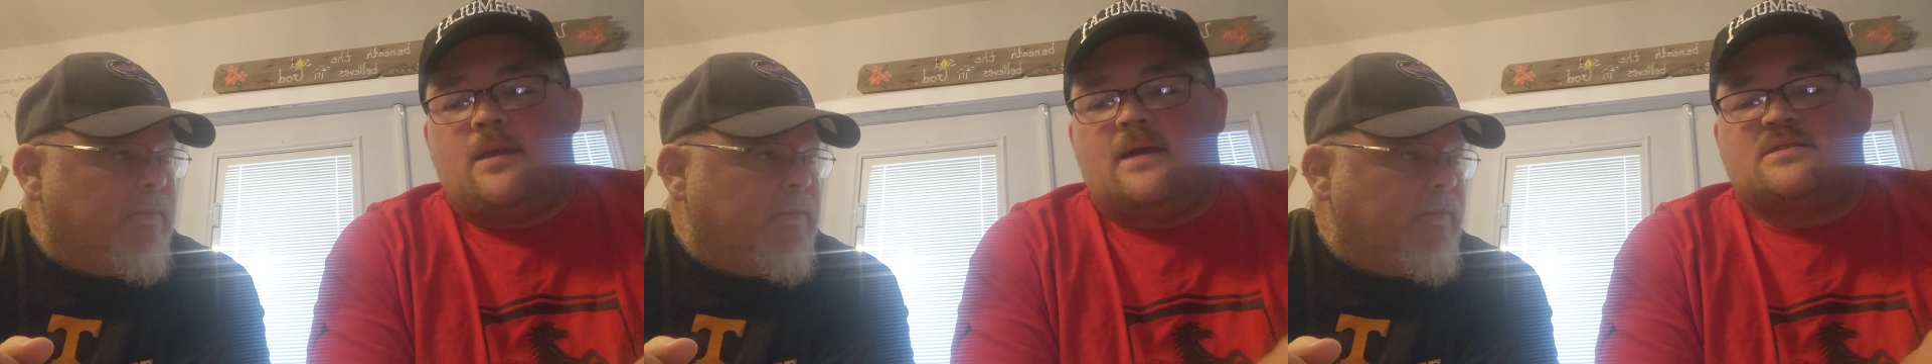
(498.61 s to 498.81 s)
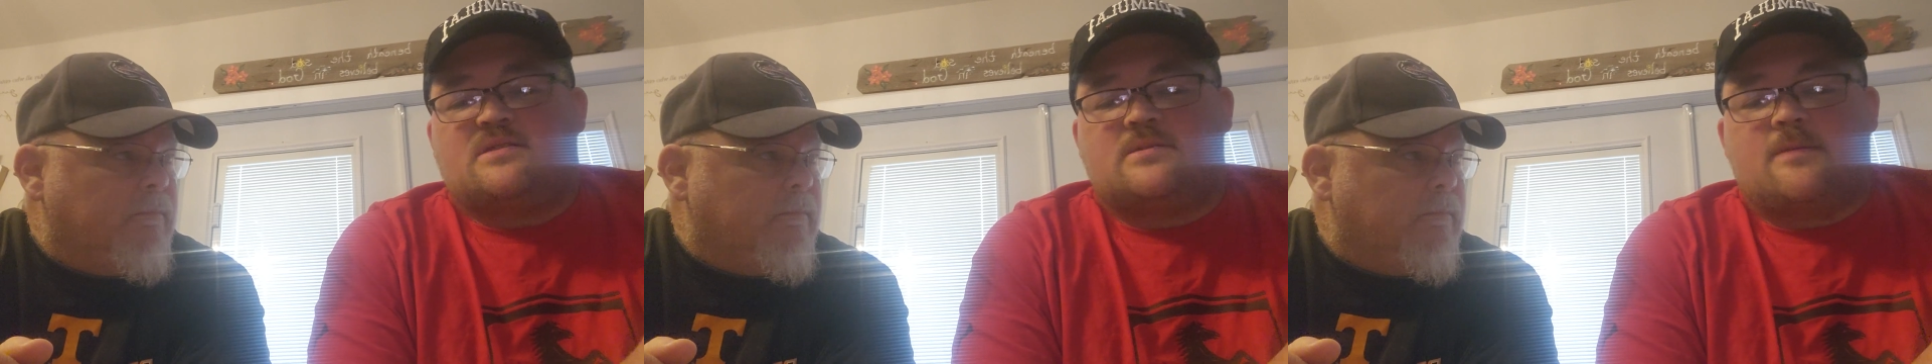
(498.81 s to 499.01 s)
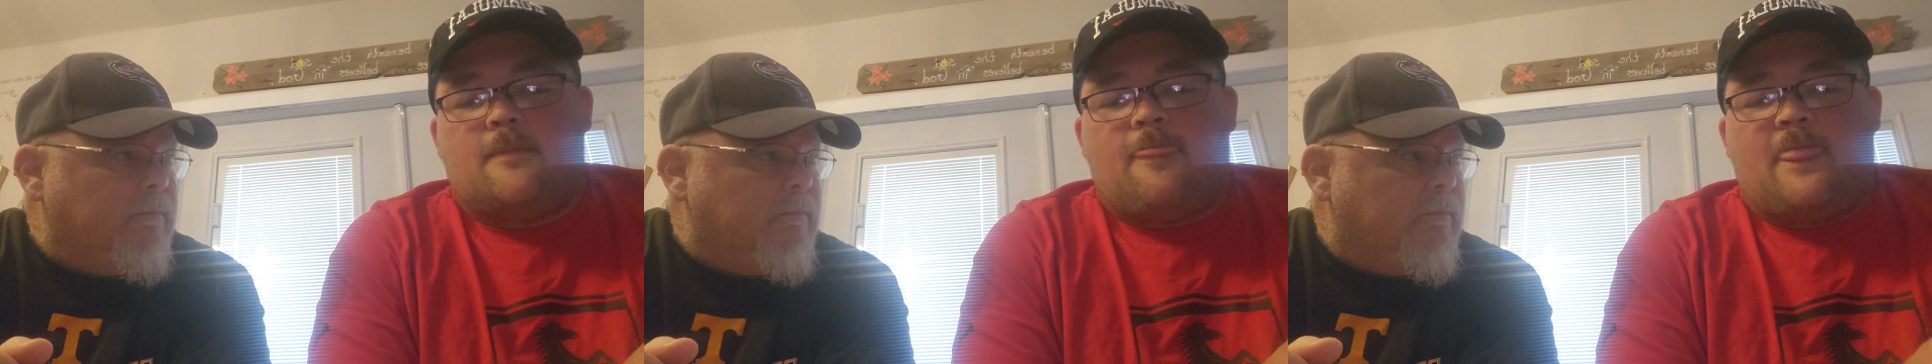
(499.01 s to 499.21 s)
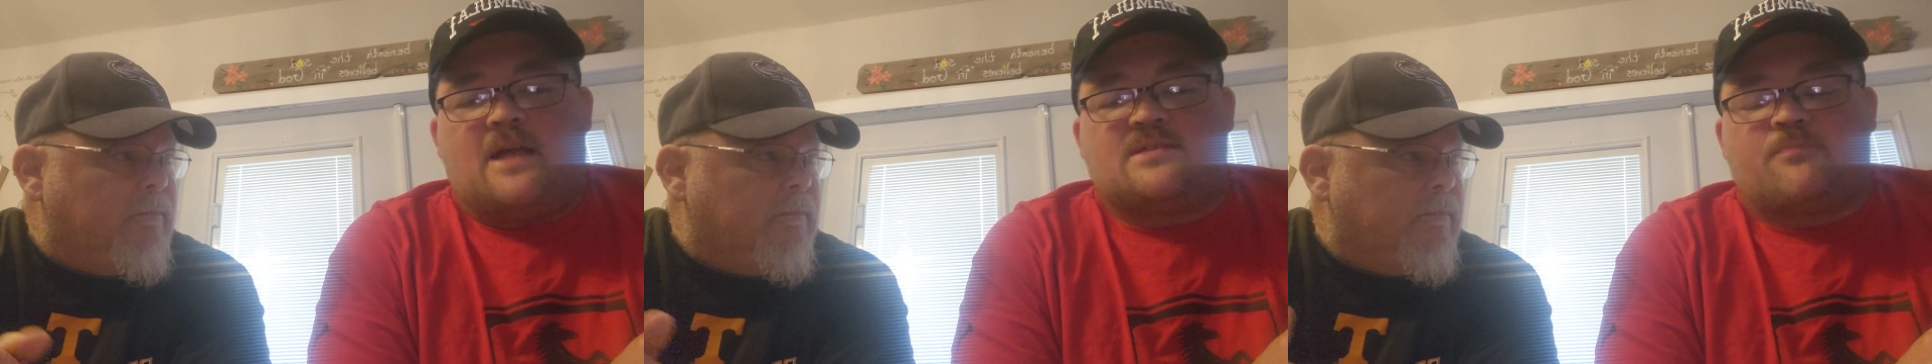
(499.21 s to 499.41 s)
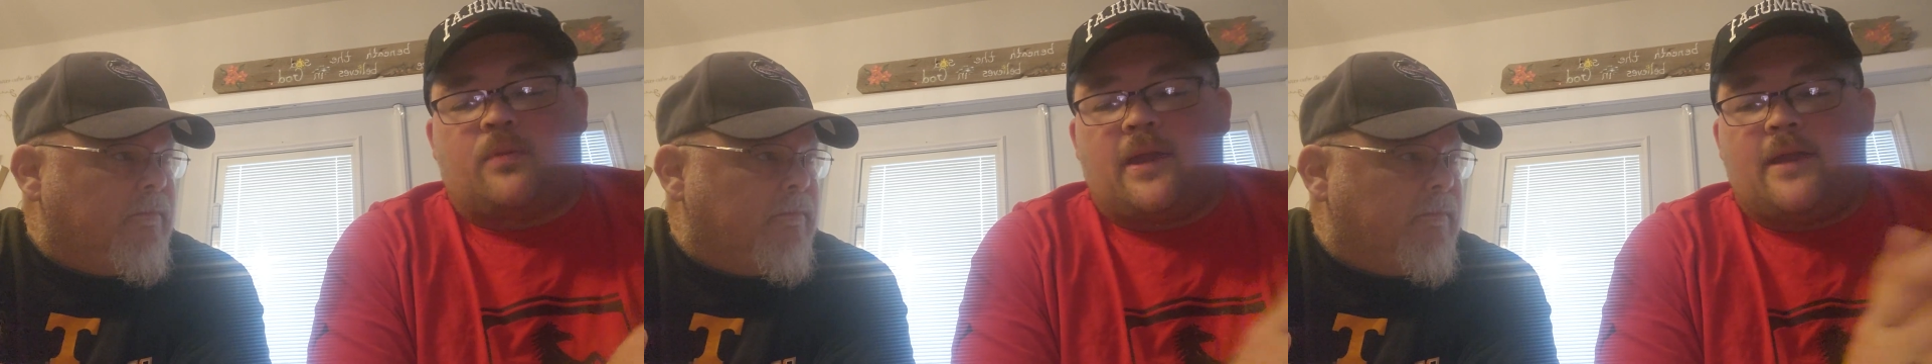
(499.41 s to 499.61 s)
that's
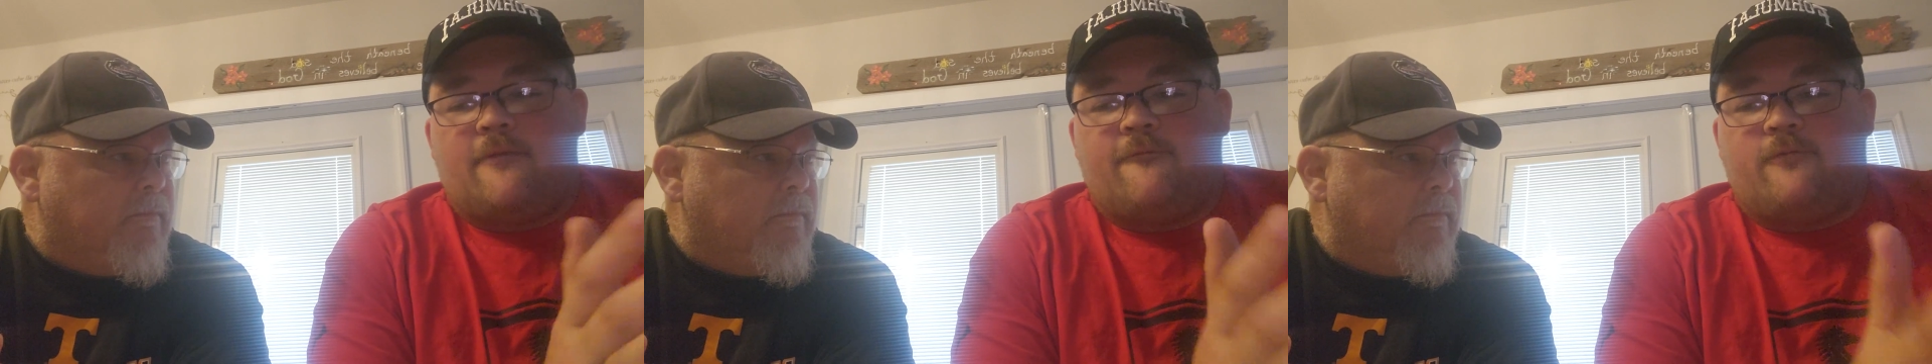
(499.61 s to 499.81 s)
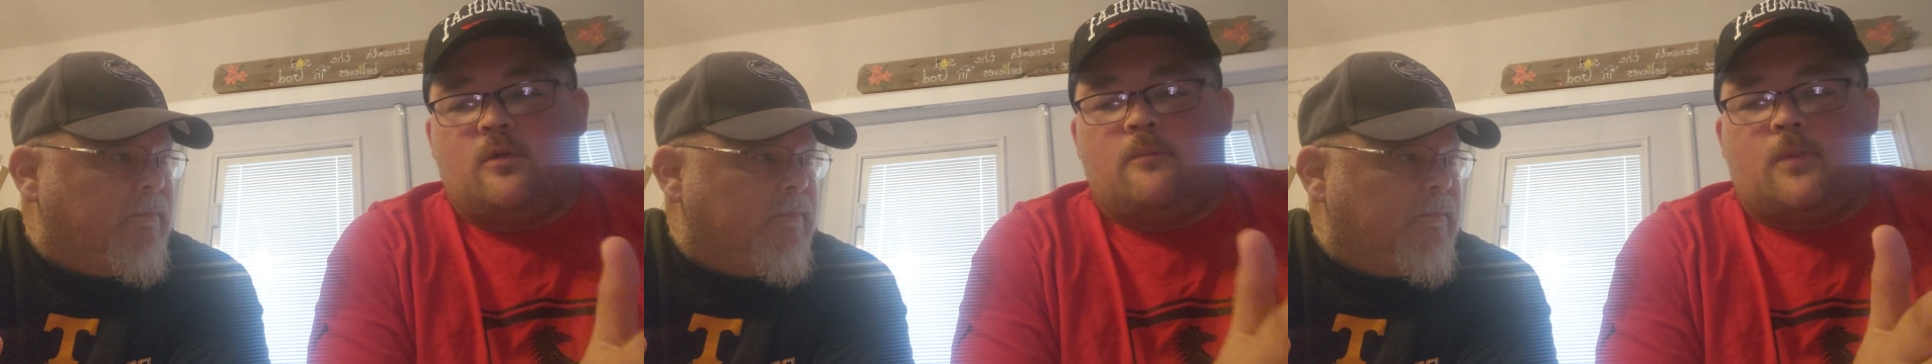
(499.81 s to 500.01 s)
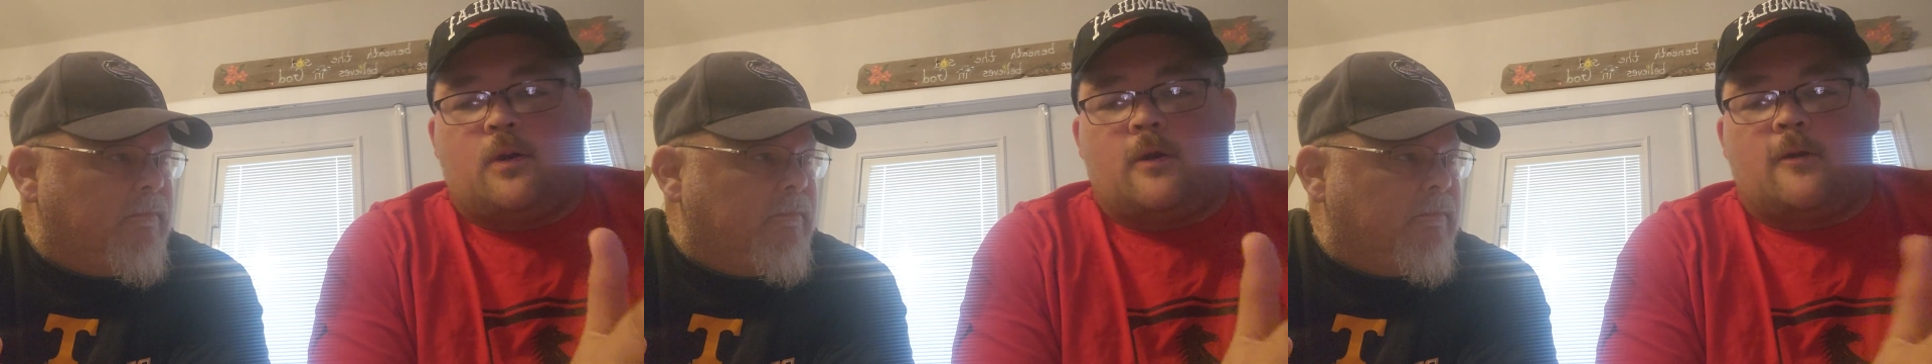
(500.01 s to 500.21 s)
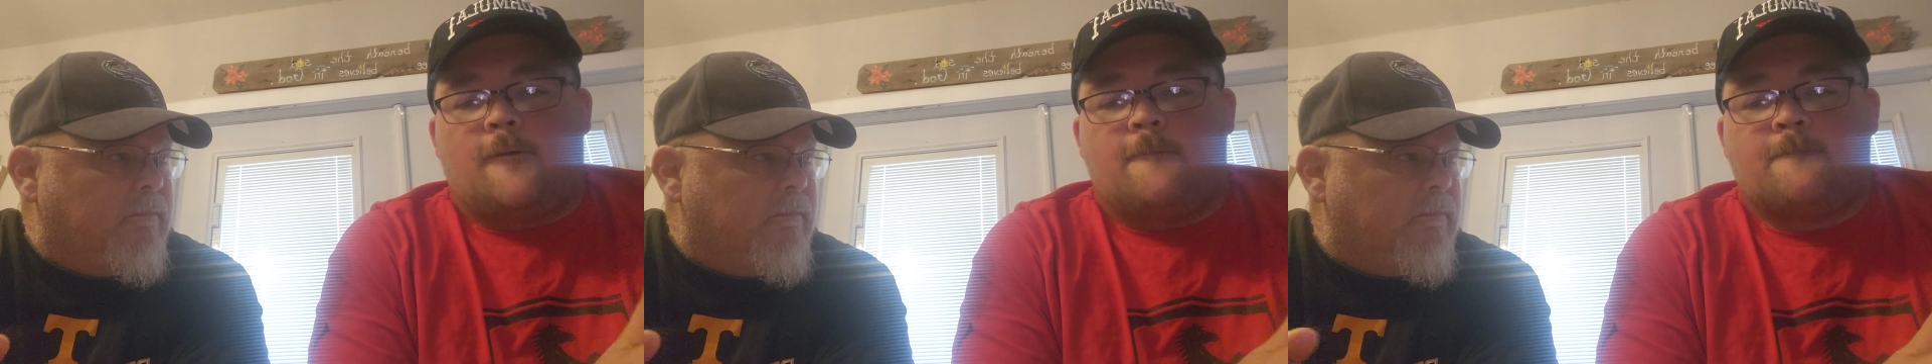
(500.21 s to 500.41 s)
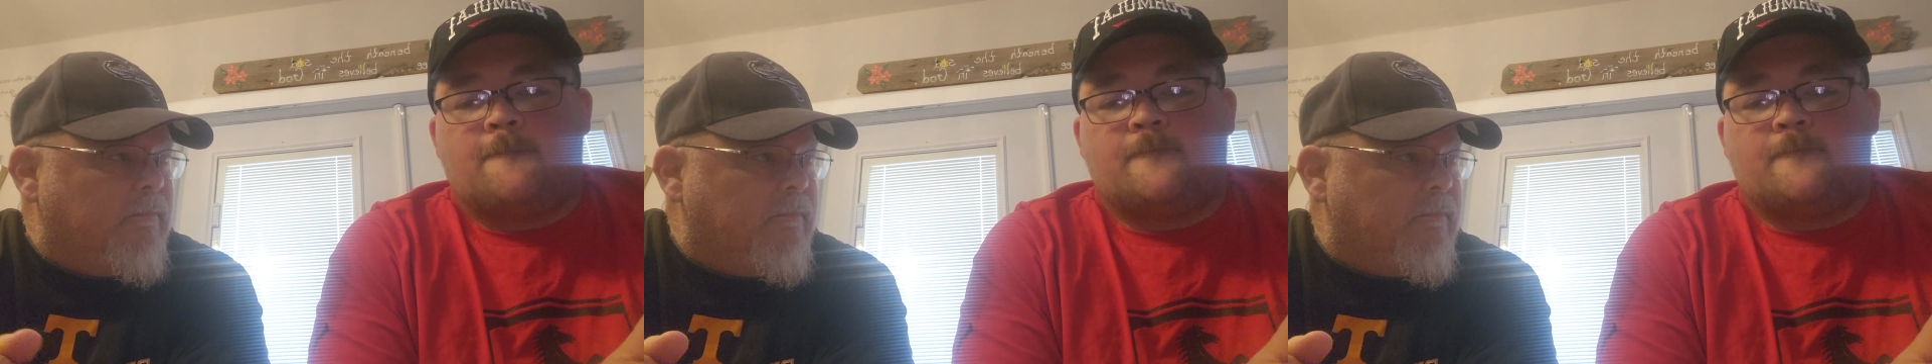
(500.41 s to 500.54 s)
playing football,